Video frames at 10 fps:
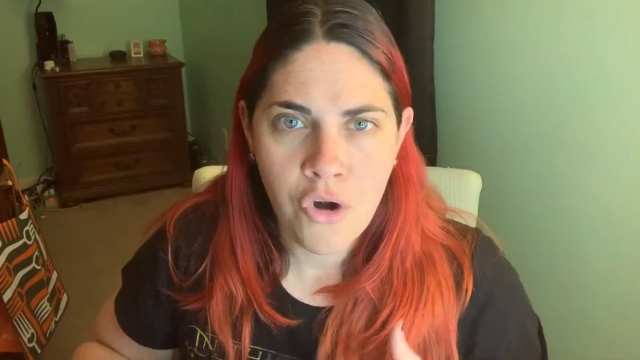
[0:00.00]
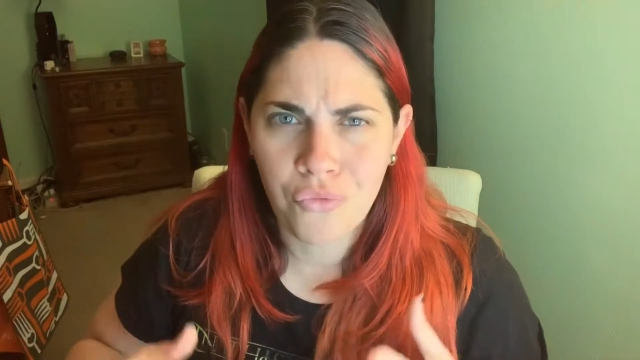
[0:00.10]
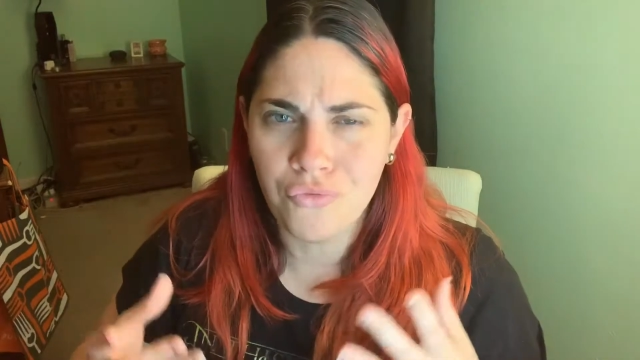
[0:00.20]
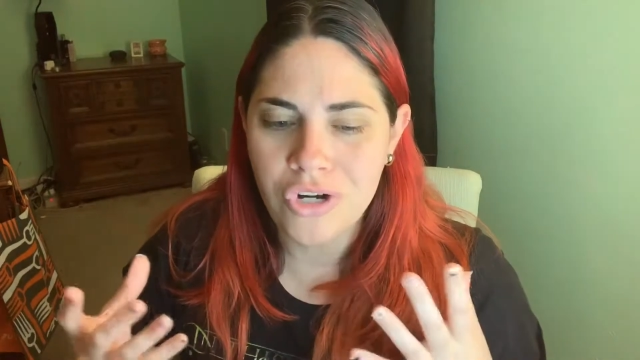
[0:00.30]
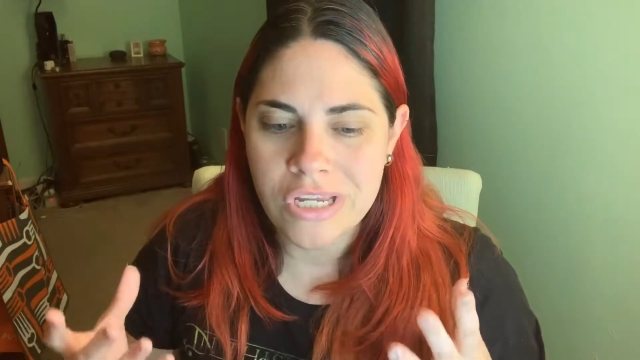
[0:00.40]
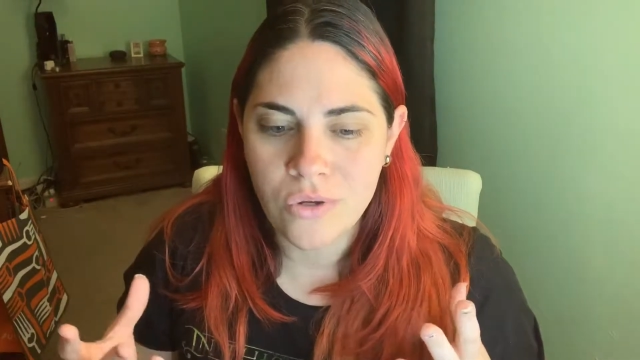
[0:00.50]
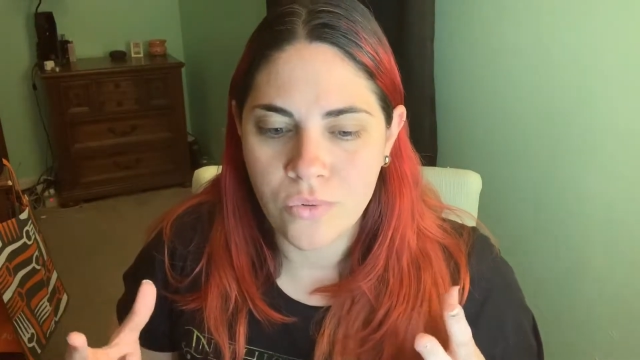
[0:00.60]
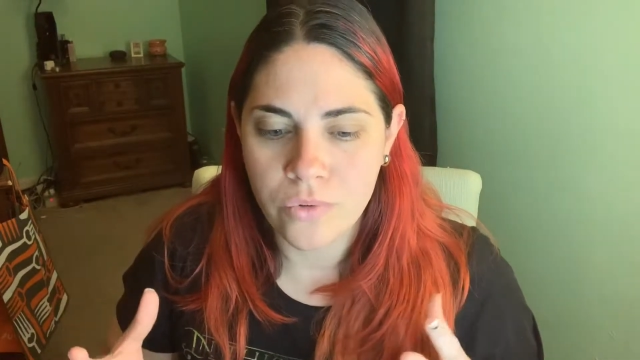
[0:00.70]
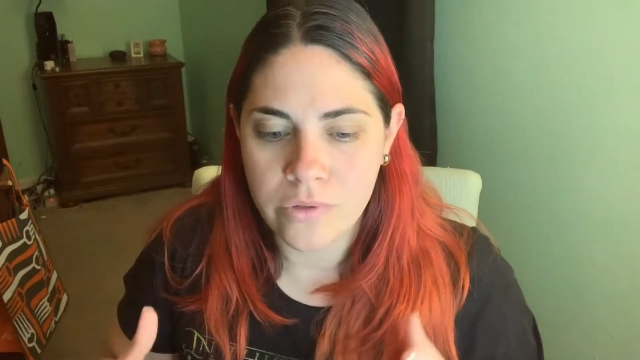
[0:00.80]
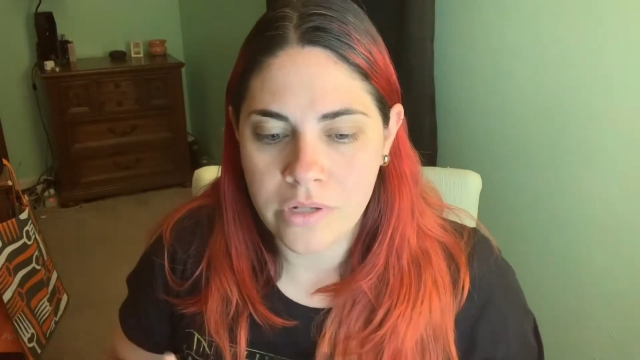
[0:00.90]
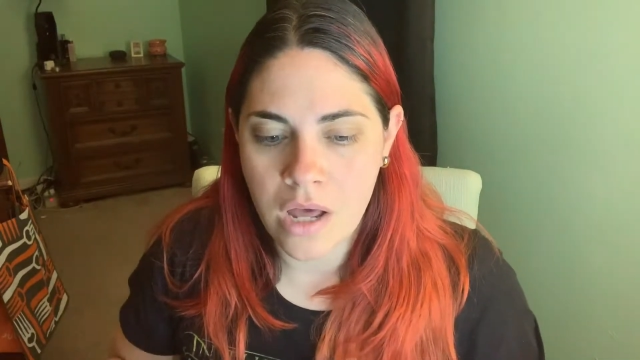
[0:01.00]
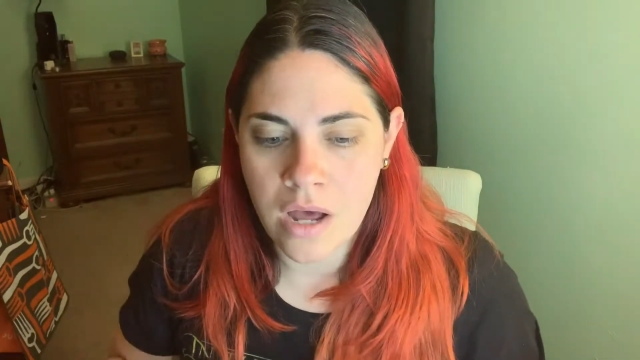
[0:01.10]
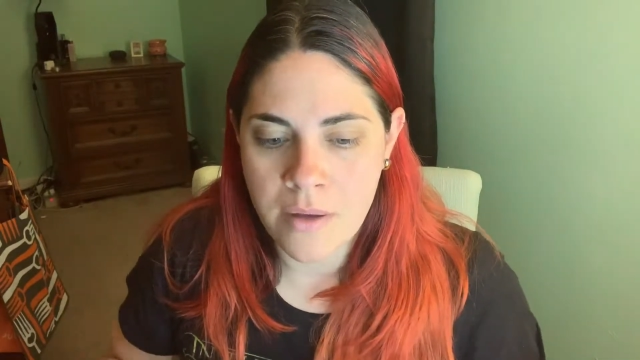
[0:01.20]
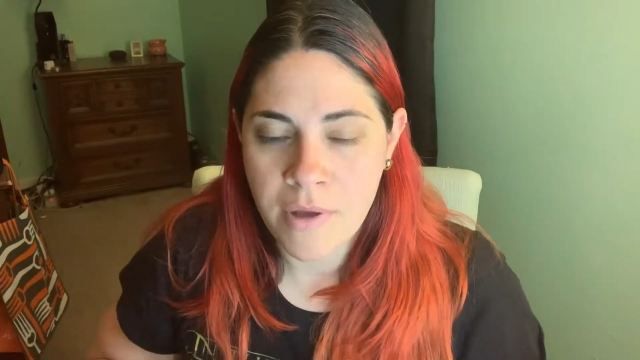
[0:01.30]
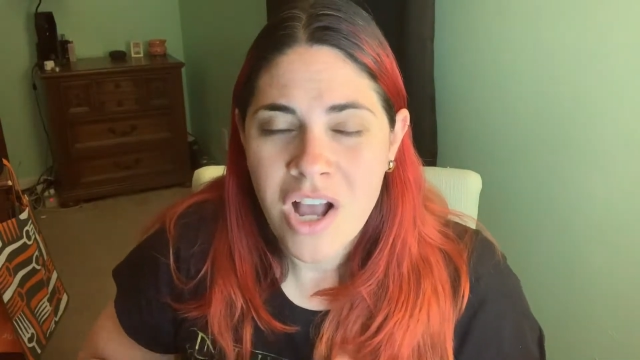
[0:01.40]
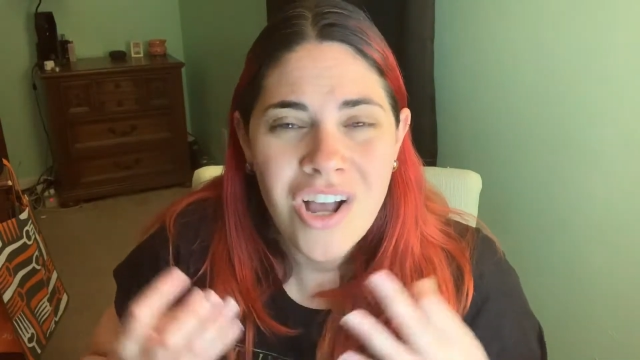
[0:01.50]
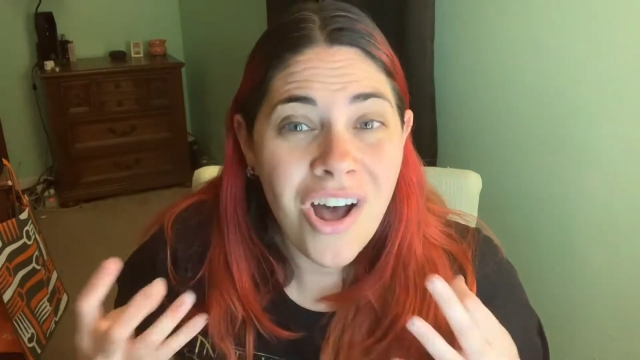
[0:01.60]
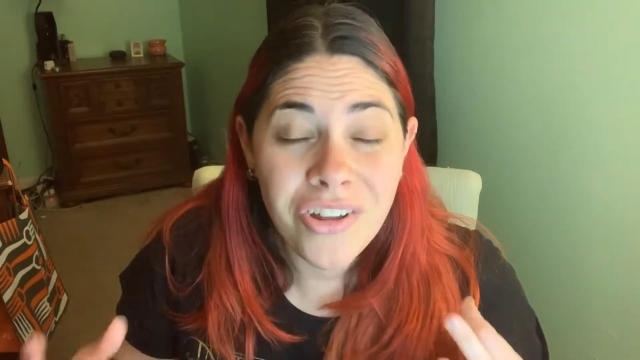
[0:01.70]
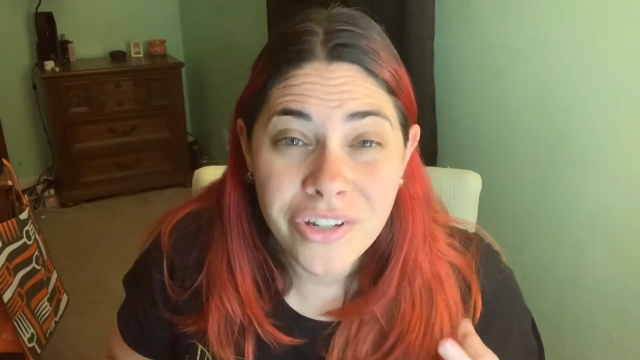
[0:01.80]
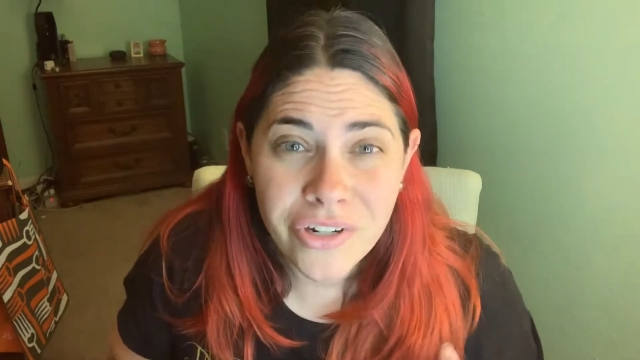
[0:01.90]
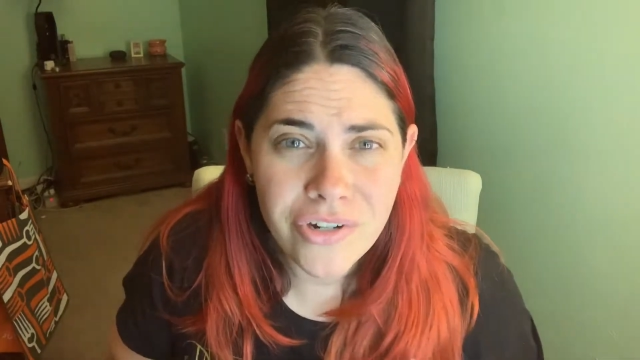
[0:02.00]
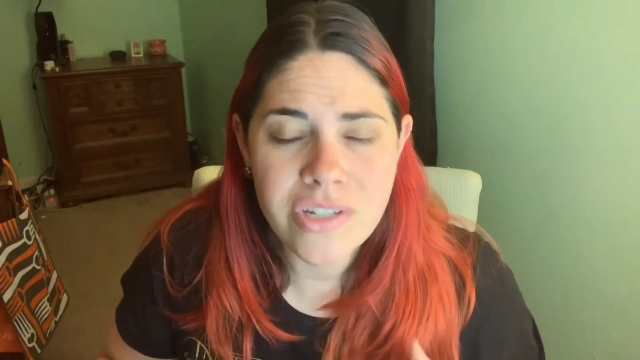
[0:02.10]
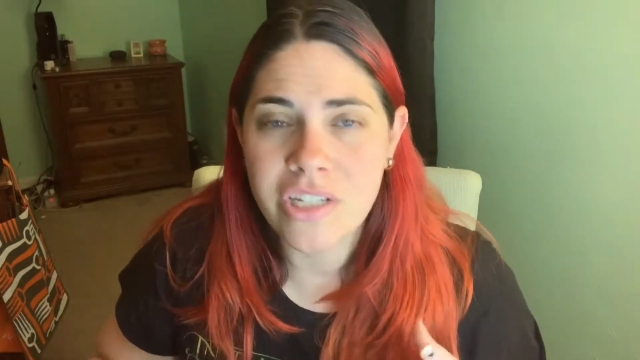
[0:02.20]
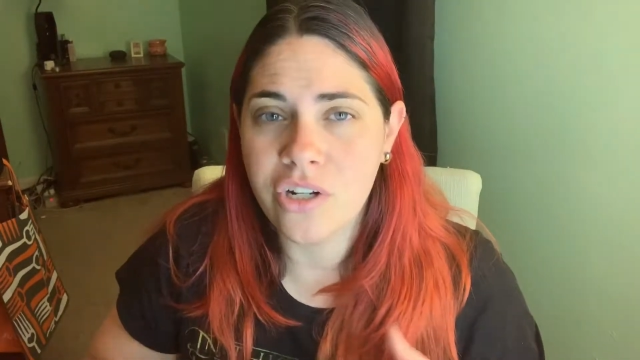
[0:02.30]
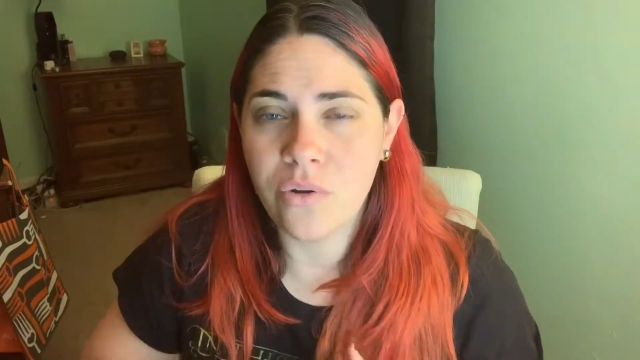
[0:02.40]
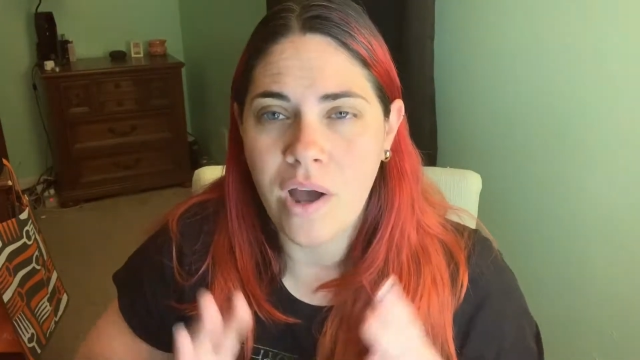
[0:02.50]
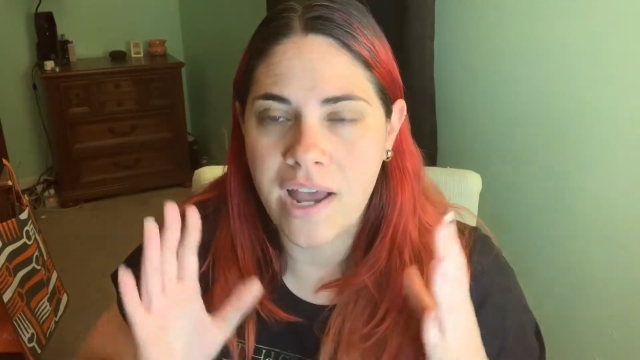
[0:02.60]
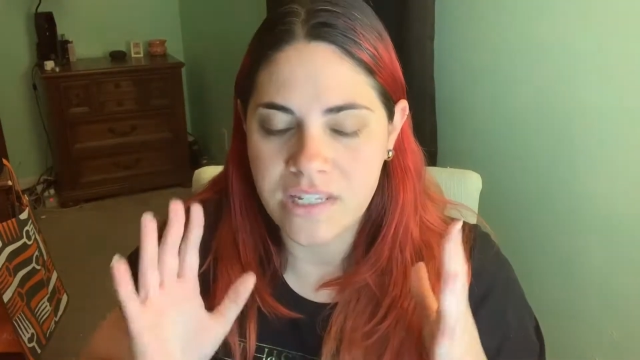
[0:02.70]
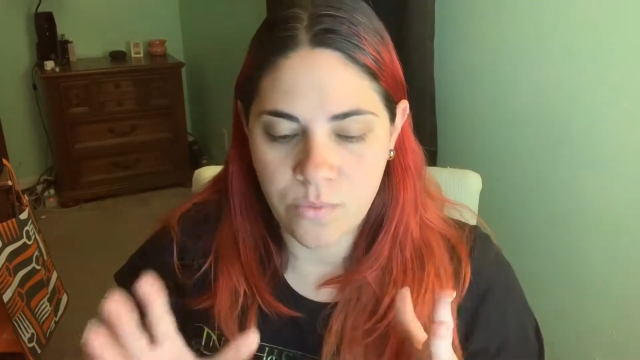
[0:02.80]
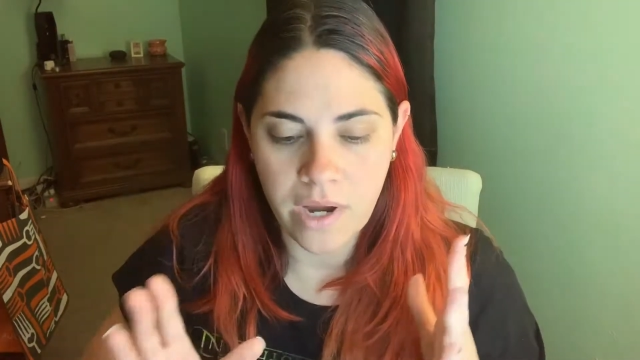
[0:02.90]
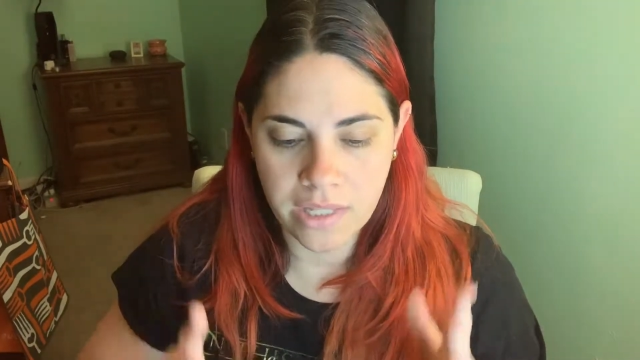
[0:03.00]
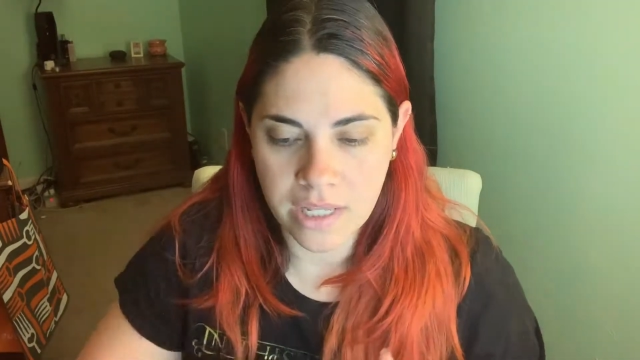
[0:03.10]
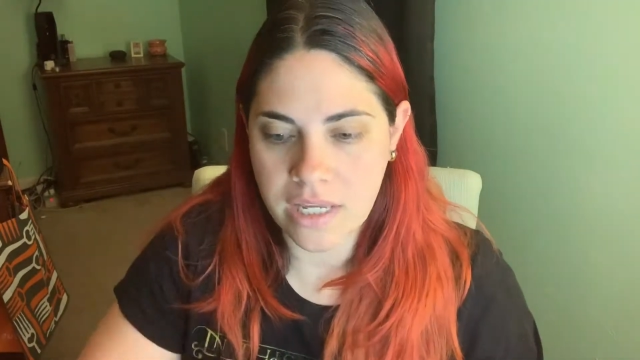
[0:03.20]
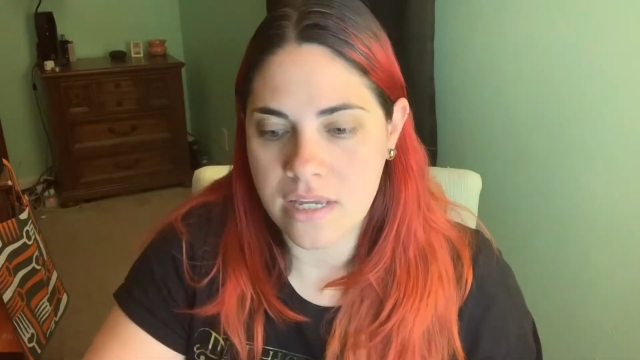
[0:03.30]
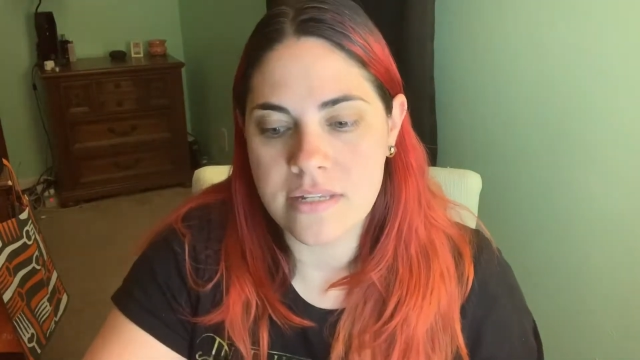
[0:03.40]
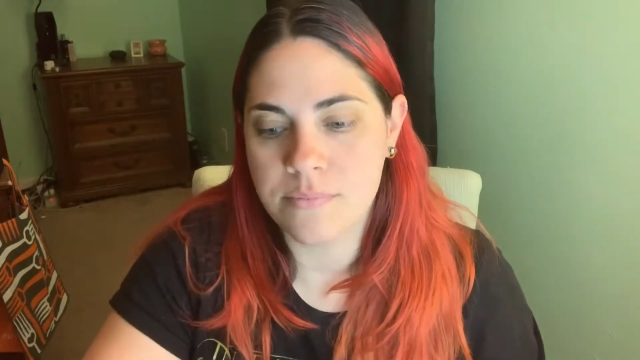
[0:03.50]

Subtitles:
really cool colors. You know, that's why I like his